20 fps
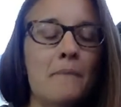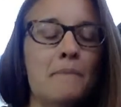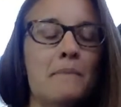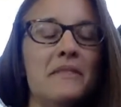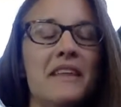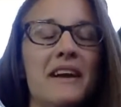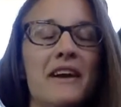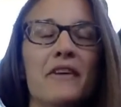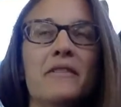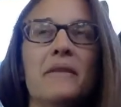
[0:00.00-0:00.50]

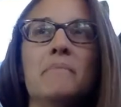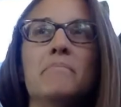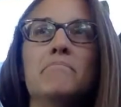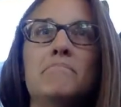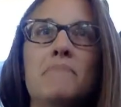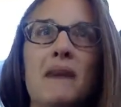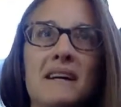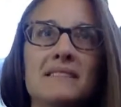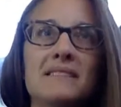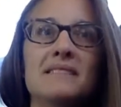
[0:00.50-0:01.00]
But they are the
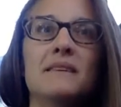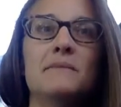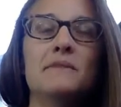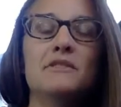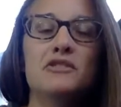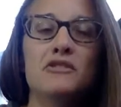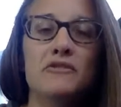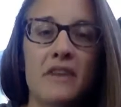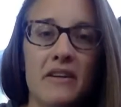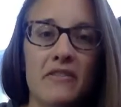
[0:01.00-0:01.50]
best
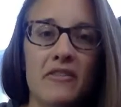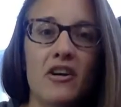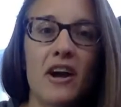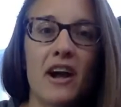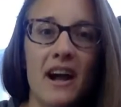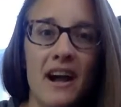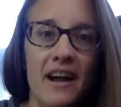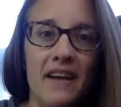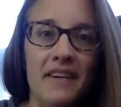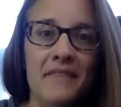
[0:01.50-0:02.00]
lemons you've ever
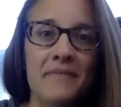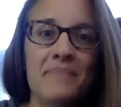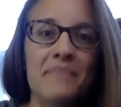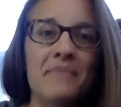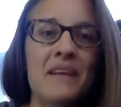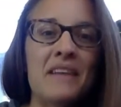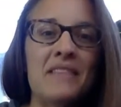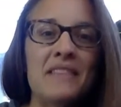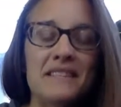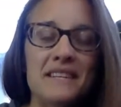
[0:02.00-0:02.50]
had.
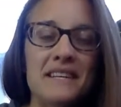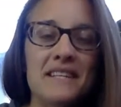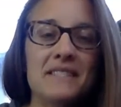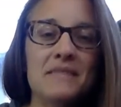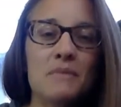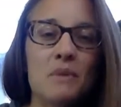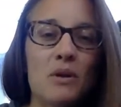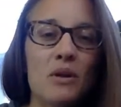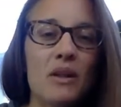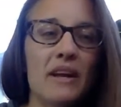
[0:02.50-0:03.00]
They
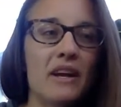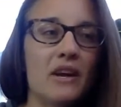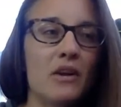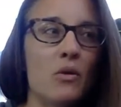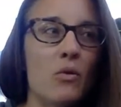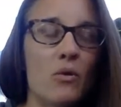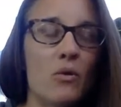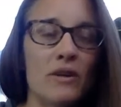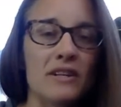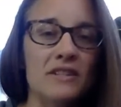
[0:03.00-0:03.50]
taste more like an
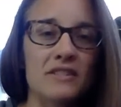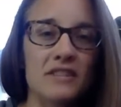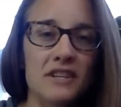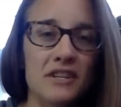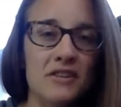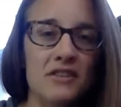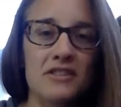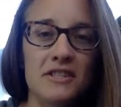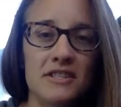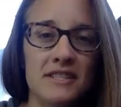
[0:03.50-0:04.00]
orange that
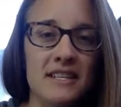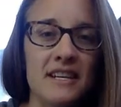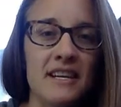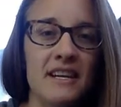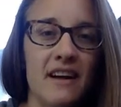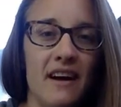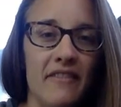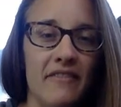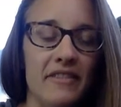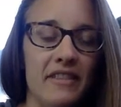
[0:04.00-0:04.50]
you could just
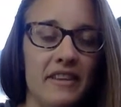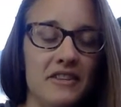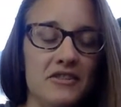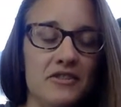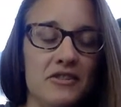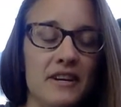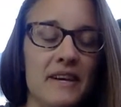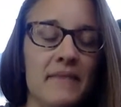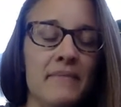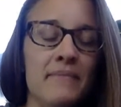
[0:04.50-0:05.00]
eat off the
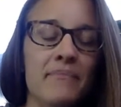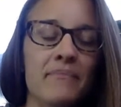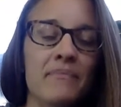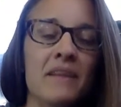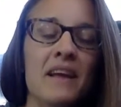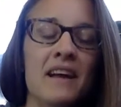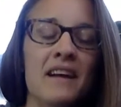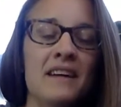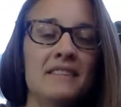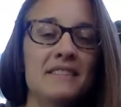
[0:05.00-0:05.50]
tree.
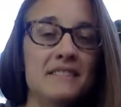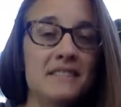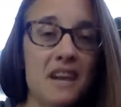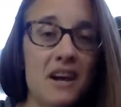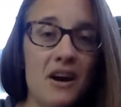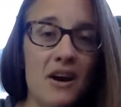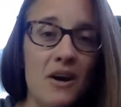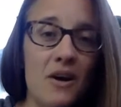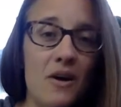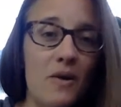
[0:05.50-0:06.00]

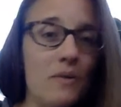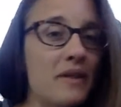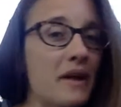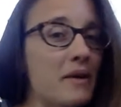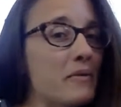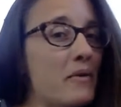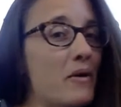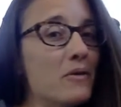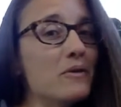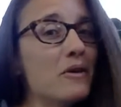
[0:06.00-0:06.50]
So
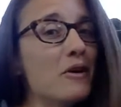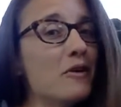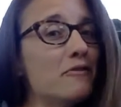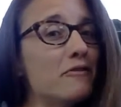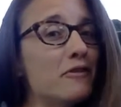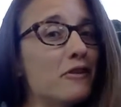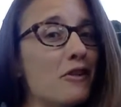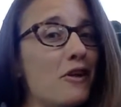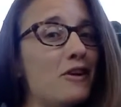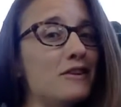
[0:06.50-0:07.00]
they won't grow
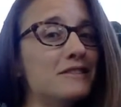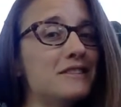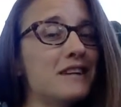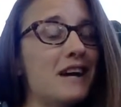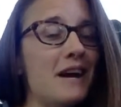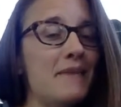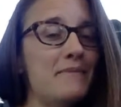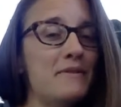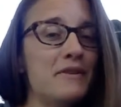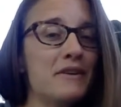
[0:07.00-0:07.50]
for a long
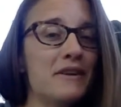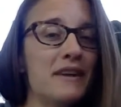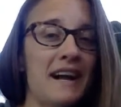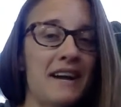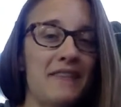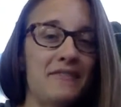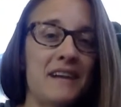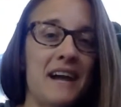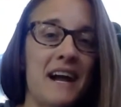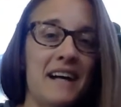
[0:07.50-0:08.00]
time. You're going to
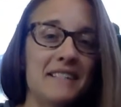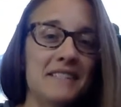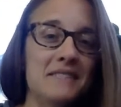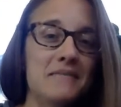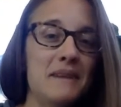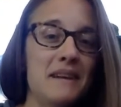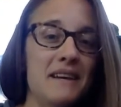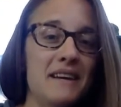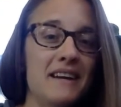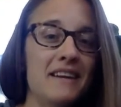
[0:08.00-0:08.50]
have to ask
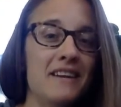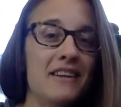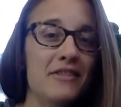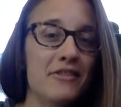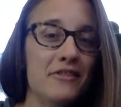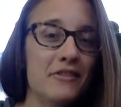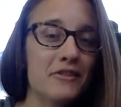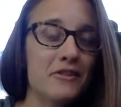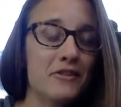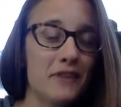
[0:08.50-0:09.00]
me again in
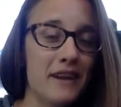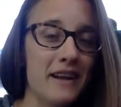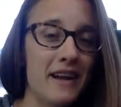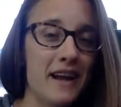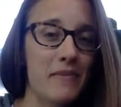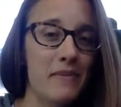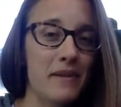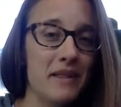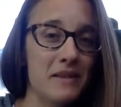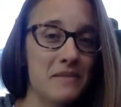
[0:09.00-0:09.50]
3rd grade
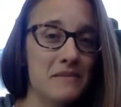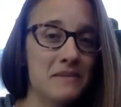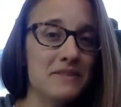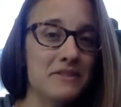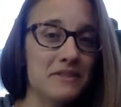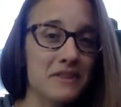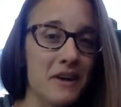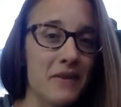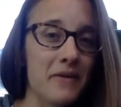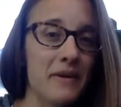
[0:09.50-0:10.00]
how my
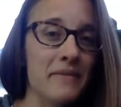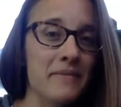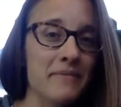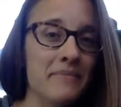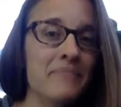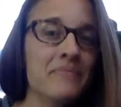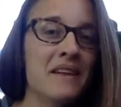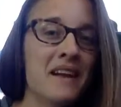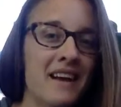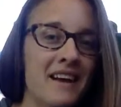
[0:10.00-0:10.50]
lemons are going,
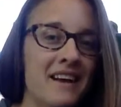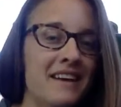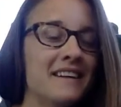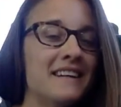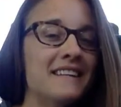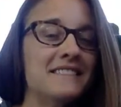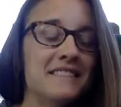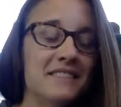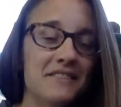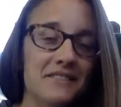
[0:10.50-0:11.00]

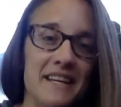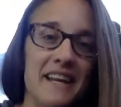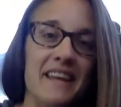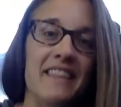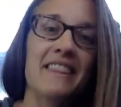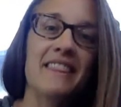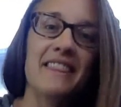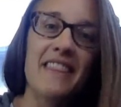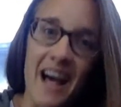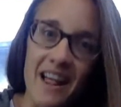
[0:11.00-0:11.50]
because it'll
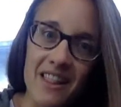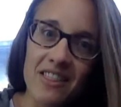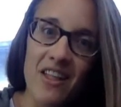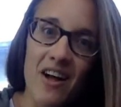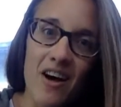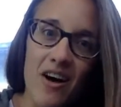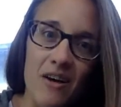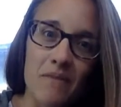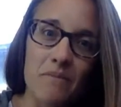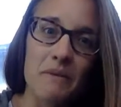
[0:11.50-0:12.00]
take that
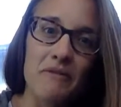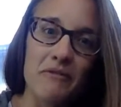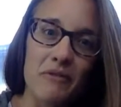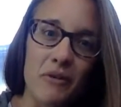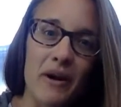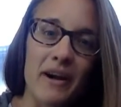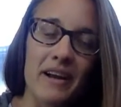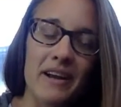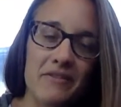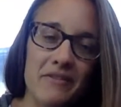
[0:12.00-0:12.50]
long
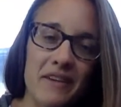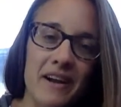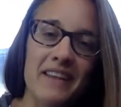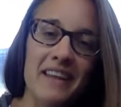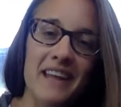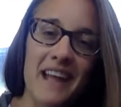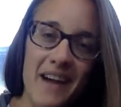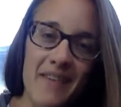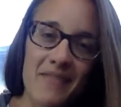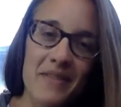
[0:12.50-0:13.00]
before I can
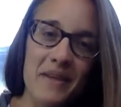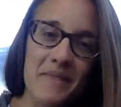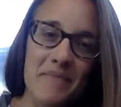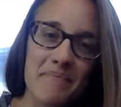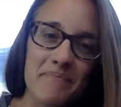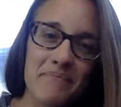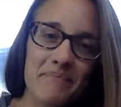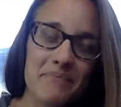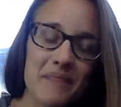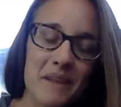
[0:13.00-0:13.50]
finally have them.
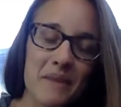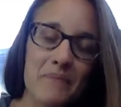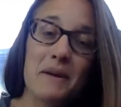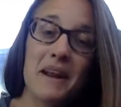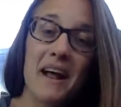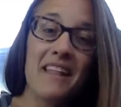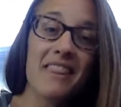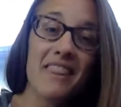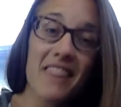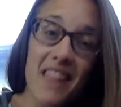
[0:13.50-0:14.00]

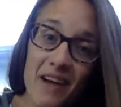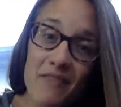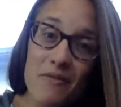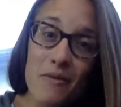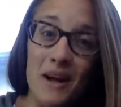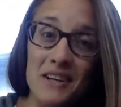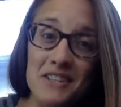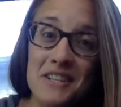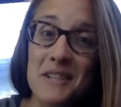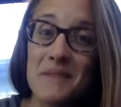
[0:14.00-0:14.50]
But I love
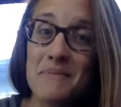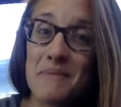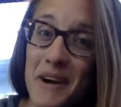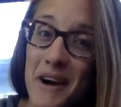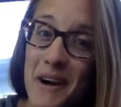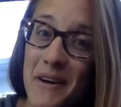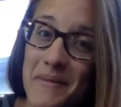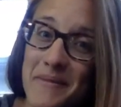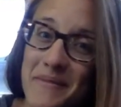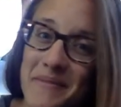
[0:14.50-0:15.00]
watching them
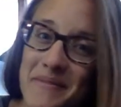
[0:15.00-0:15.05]
grow.